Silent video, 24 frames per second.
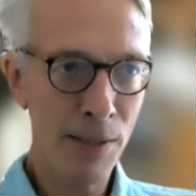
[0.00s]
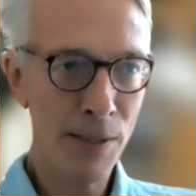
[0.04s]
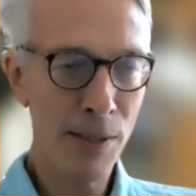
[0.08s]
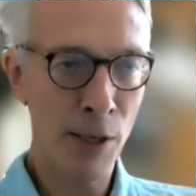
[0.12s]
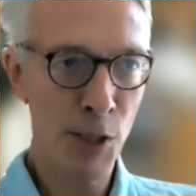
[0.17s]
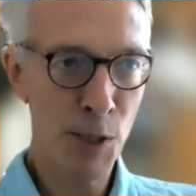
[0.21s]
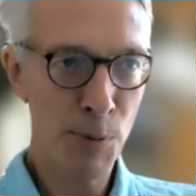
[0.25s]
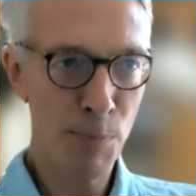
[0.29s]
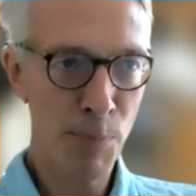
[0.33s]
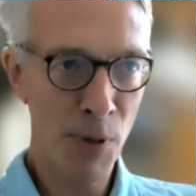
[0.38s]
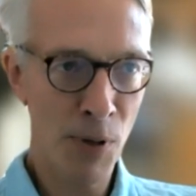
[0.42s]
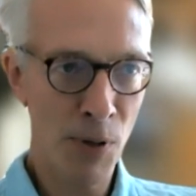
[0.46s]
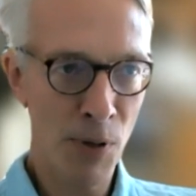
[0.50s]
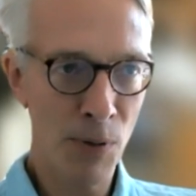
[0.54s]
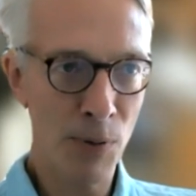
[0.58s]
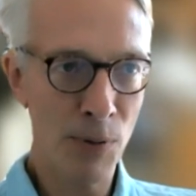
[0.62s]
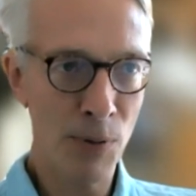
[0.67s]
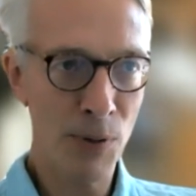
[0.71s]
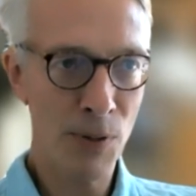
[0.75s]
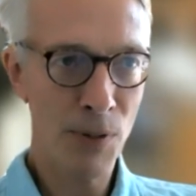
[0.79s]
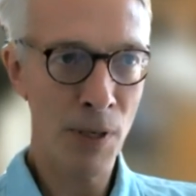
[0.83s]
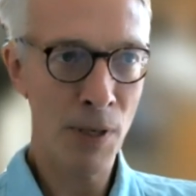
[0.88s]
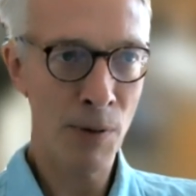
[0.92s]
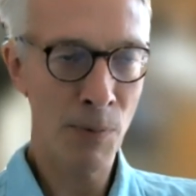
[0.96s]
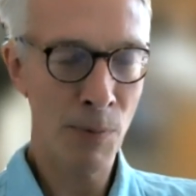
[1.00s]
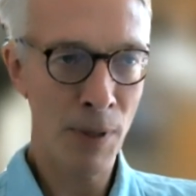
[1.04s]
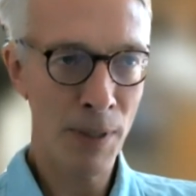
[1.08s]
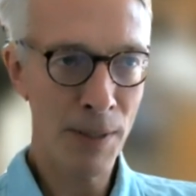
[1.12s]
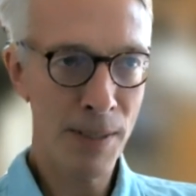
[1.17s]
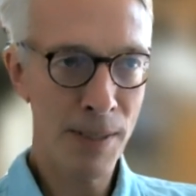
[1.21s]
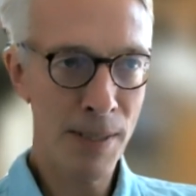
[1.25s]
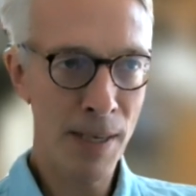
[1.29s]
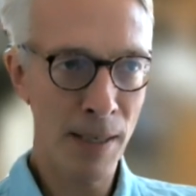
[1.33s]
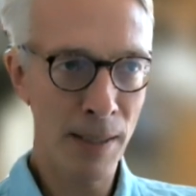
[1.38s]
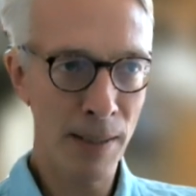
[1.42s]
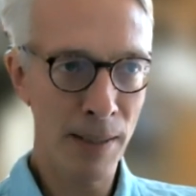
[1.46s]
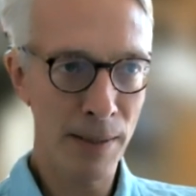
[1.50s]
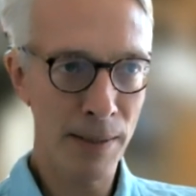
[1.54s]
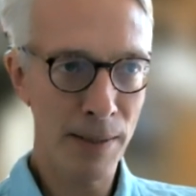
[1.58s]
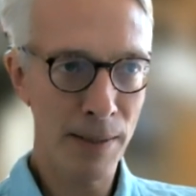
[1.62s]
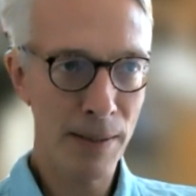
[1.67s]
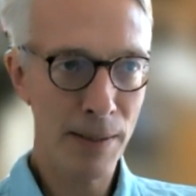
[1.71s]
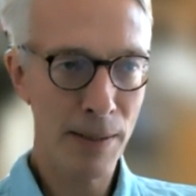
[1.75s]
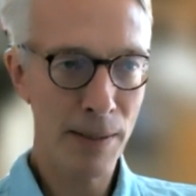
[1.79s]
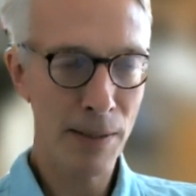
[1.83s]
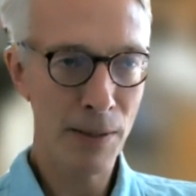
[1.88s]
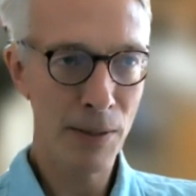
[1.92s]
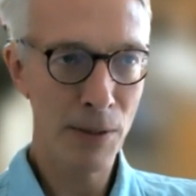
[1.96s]
expose and what
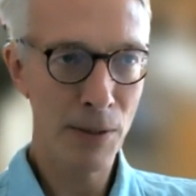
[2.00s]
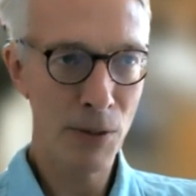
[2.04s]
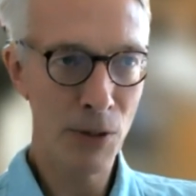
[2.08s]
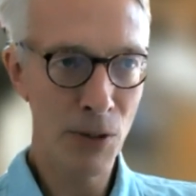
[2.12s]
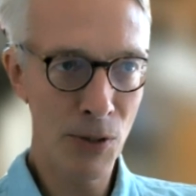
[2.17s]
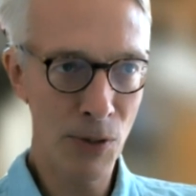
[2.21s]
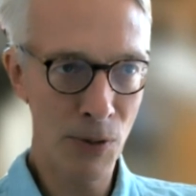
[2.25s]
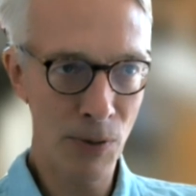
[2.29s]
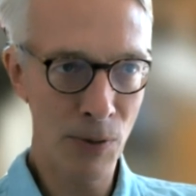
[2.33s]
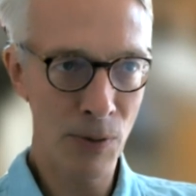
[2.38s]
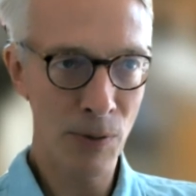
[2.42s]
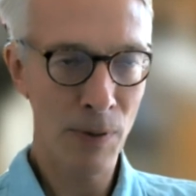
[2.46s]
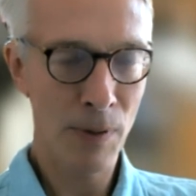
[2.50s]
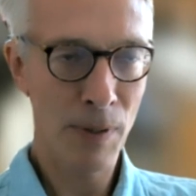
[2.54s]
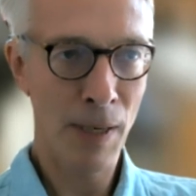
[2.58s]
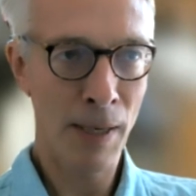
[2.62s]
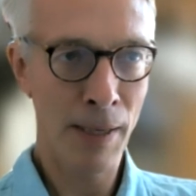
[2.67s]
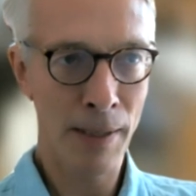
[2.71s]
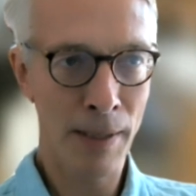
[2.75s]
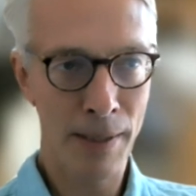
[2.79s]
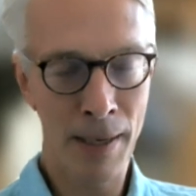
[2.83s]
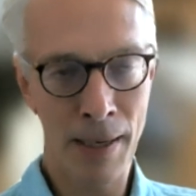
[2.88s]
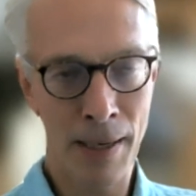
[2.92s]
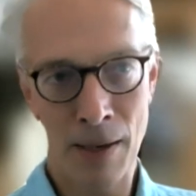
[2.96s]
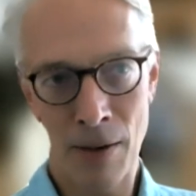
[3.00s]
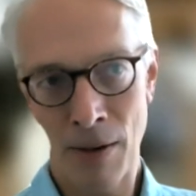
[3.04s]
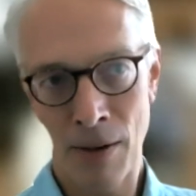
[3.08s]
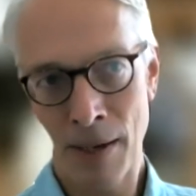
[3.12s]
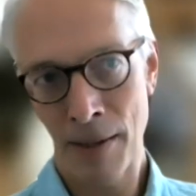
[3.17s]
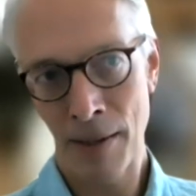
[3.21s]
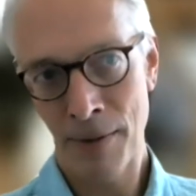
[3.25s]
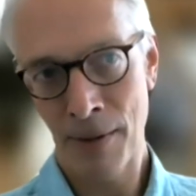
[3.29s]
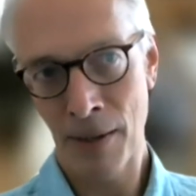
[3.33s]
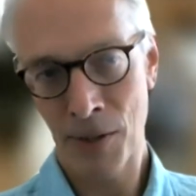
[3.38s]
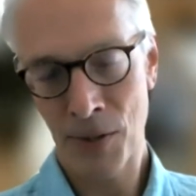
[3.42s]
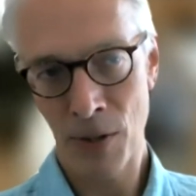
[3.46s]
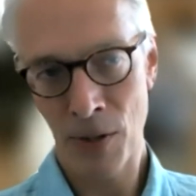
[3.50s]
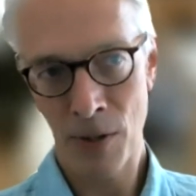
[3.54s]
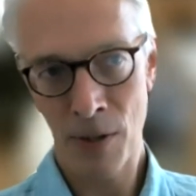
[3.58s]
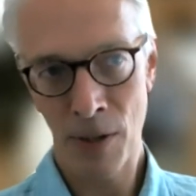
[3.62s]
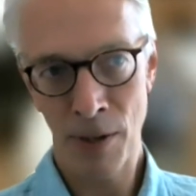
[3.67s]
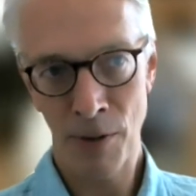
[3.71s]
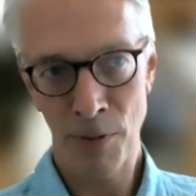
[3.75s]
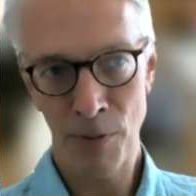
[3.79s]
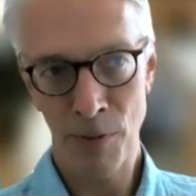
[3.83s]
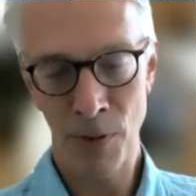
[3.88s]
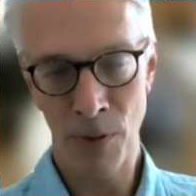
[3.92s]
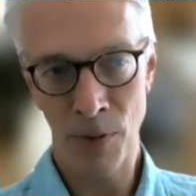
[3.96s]
cells do, and I think certainly
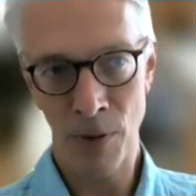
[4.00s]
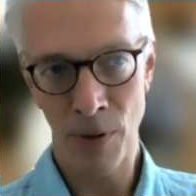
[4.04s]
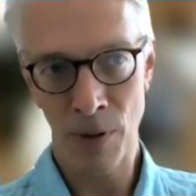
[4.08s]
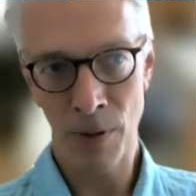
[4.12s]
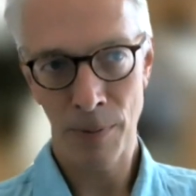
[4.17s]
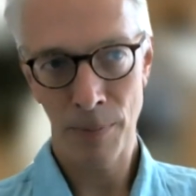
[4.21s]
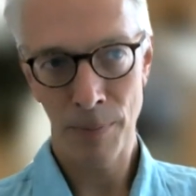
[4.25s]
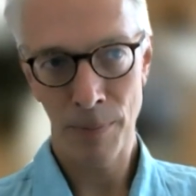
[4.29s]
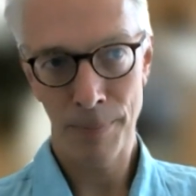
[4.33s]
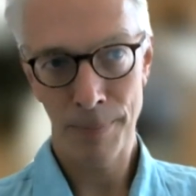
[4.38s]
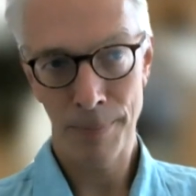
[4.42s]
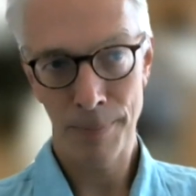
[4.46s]
for